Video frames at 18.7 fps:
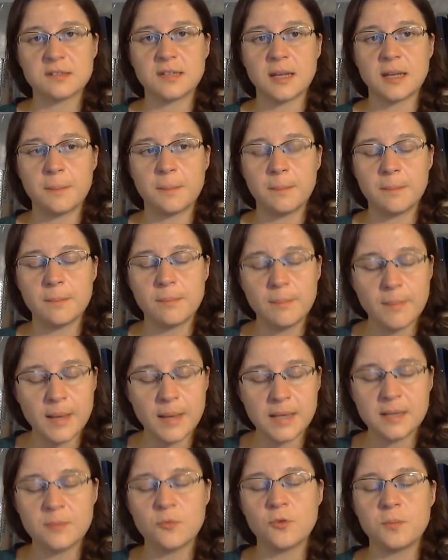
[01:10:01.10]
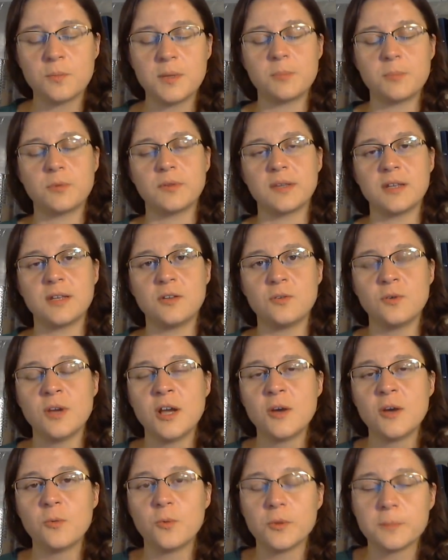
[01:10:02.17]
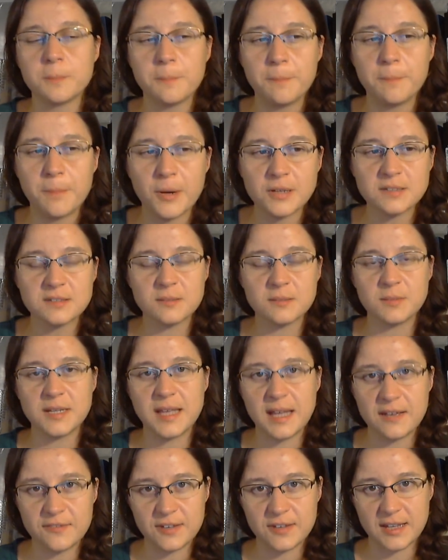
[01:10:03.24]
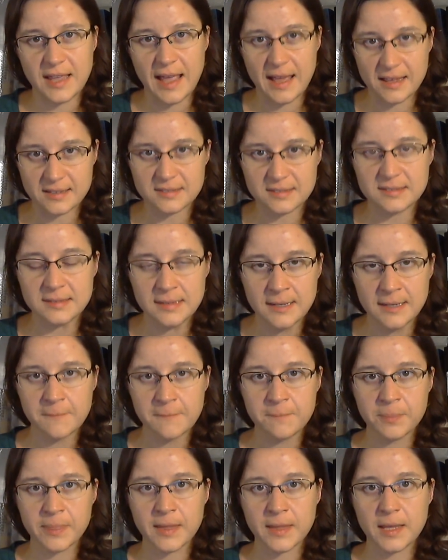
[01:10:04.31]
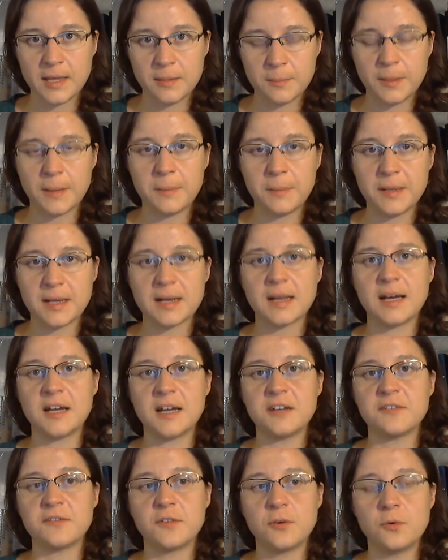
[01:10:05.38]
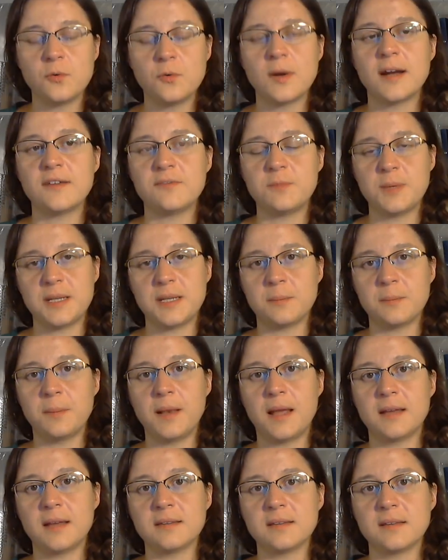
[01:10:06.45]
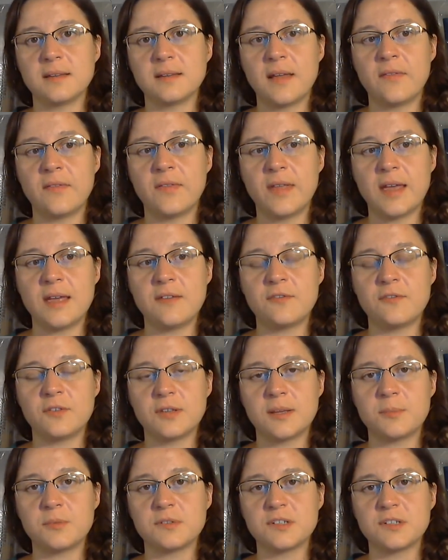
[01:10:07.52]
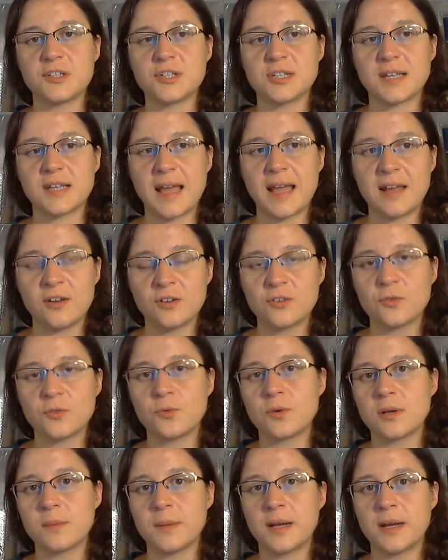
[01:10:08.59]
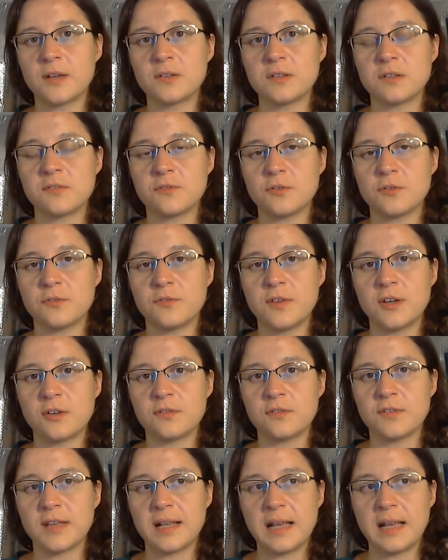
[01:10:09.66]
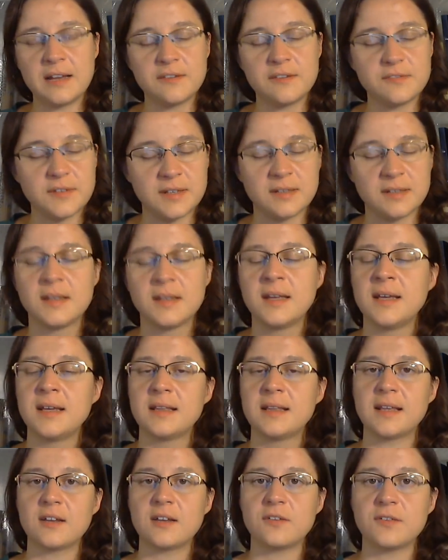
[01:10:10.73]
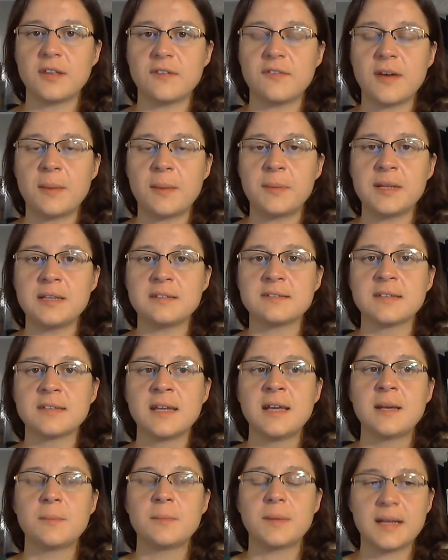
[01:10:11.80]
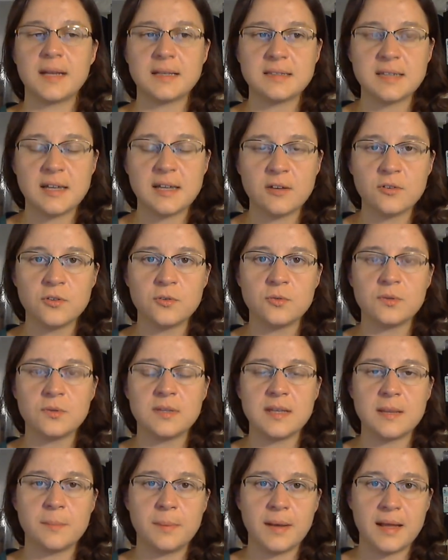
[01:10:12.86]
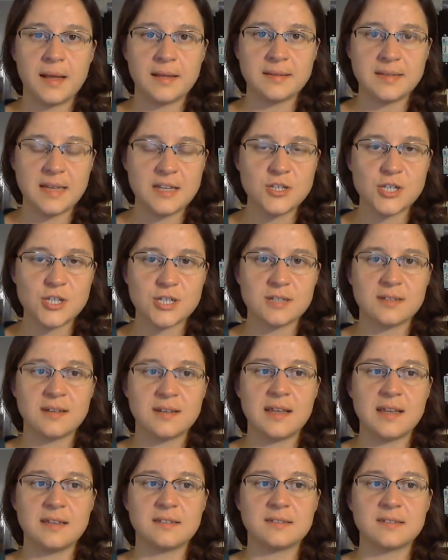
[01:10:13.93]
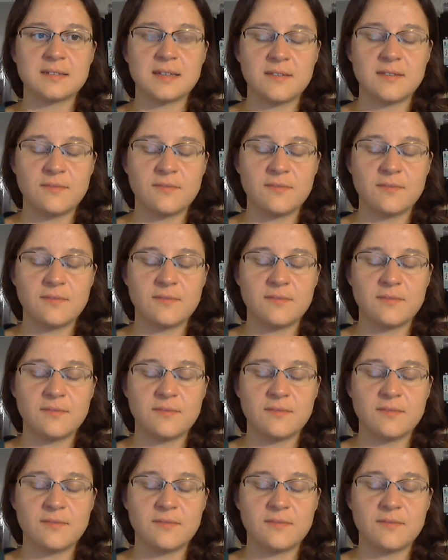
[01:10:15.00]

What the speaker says: there are many more people than you would possibly ever guess in public life who have been implanted, and they, for their position, cannot talk about it for fear of their life and that of their families. But I tell you, the implantation is